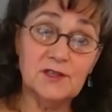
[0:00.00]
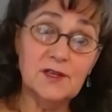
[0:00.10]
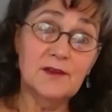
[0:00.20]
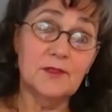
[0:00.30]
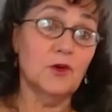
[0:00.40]

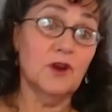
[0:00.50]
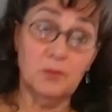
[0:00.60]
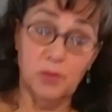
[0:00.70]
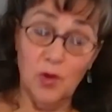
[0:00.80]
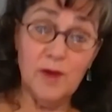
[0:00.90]
their
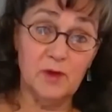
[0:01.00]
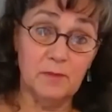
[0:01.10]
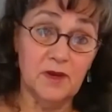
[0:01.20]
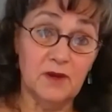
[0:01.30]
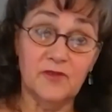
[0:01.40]
unemployment
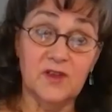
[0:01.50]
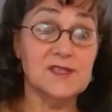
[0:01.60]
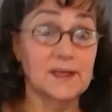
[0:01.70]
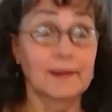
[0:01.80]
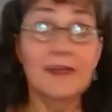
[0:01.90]
benefits,
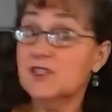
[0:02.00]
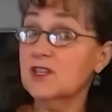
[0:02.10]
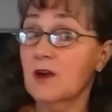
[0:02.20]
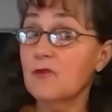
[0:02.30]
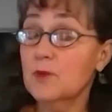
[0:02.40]
unless the
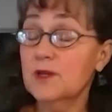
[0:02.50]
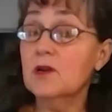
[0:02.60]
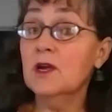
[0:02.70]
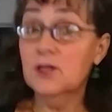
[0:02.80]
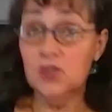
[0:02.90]
government
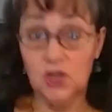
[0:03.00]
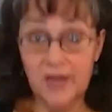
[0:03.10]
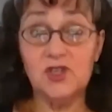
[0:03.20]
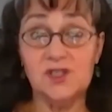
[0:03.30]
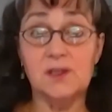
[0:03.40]
changes
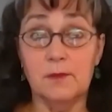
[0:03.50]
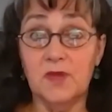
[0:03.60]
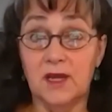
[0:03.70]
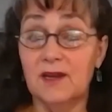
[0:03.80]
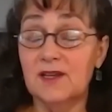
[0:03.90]
something and
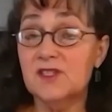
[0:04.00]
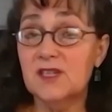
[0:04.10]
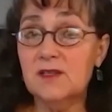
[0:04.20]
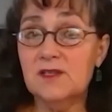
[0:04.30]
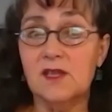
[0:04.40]

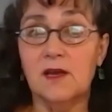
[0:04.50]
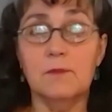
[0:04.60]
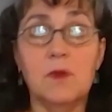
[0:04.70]
extends them,